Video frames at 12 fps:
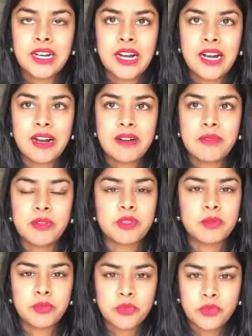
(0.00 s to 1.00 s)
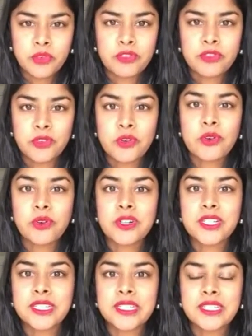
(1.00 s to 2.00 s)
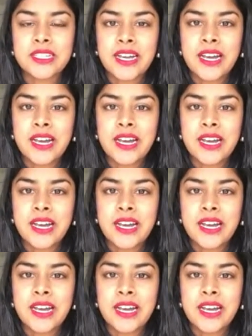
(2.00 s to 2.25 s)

It was a beautiful course,